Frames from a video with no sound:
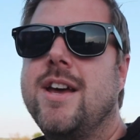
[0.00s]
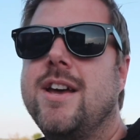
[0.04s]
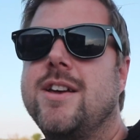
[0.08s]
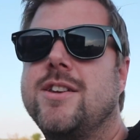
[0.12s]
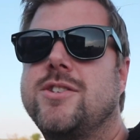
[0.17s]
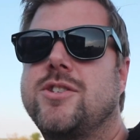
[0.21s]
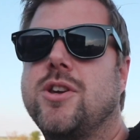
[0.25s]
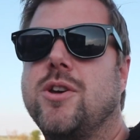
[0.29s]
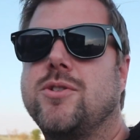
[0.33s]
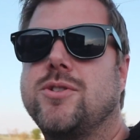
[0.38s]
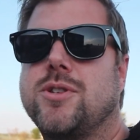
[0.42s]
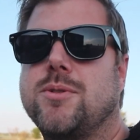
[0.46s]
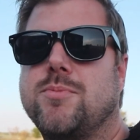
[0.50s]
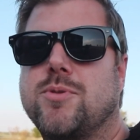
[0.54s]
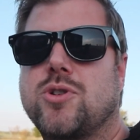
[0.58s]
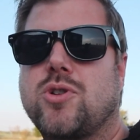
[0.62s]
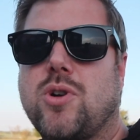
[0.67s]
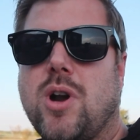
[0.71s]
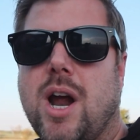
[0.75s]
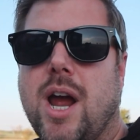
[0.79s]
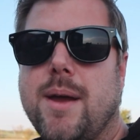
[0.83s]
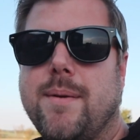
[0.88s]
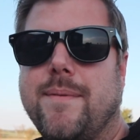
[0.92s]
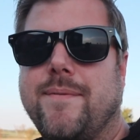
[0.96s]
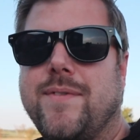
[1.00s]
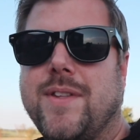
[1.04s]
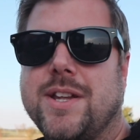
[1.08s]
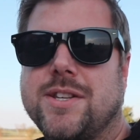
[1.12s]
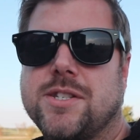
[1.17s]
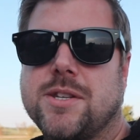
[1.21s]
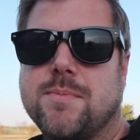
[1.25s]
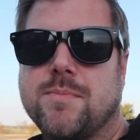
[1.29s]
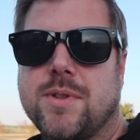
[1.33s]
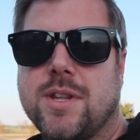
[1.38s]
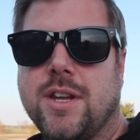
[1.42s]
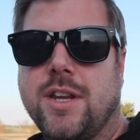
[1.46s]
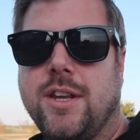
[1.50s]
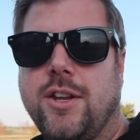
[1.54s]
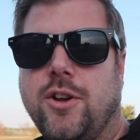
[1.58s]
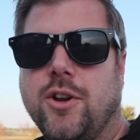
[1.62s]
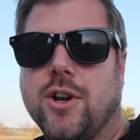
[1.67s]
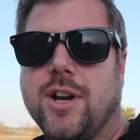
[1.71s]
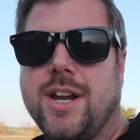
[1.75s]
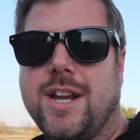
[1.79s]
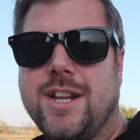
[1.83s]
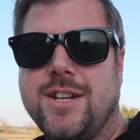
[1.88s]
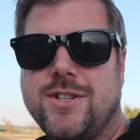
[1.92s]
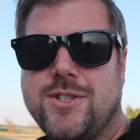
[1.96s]
So subscribe if that's something
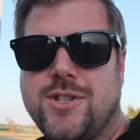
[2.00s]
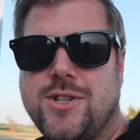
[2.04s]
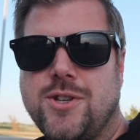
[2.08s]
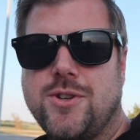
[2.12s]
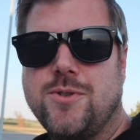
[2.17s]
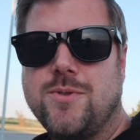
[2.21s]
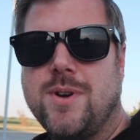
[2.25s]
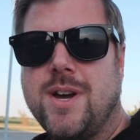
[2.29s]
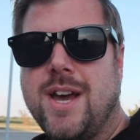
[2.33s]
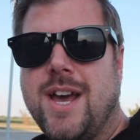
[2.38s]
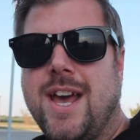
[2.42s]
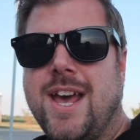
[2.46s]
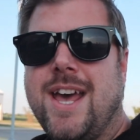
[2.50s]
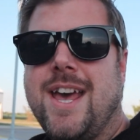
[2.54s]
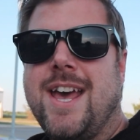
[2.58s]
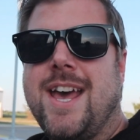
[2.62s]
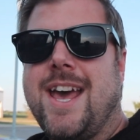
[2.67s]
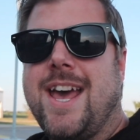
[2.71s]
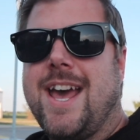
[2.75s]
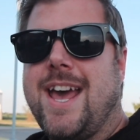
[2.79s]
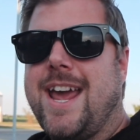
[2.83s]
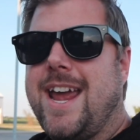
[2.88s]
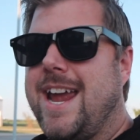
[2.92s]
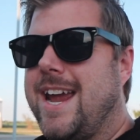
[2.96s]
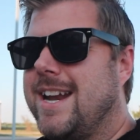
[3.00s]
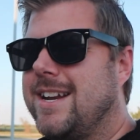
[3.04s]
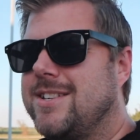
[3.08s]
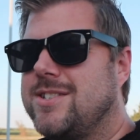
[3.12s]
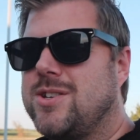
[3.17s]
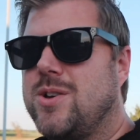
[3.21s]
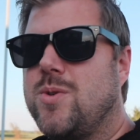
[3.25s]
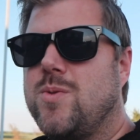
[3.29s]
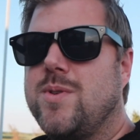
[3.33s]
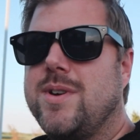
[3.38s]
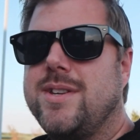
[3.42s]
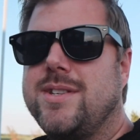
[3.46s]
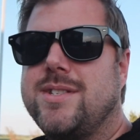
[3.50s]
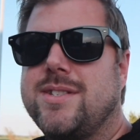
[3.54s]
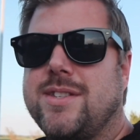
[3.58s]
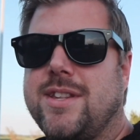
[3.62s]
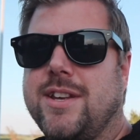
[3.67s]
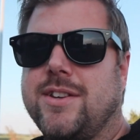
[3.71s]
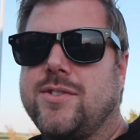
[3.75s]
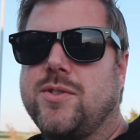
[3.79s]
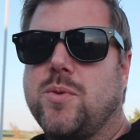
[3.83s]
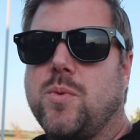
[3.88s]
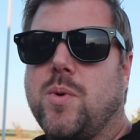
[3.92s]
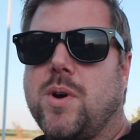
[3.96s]
you're into. And as always,
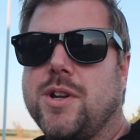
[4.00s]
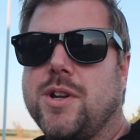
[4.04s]
thanks for